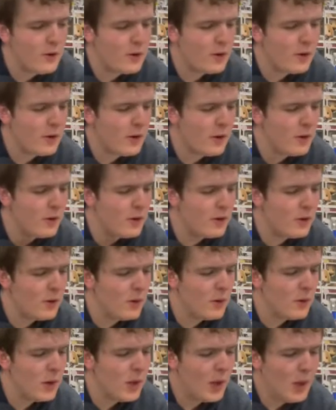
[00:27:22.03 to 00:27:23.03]
So it goes
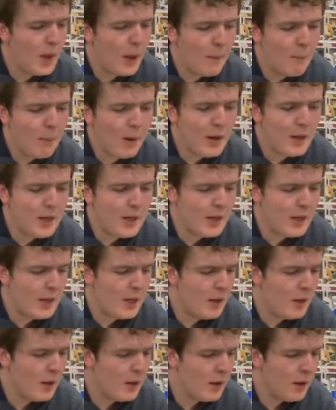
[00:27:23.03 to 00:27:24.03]
through Money,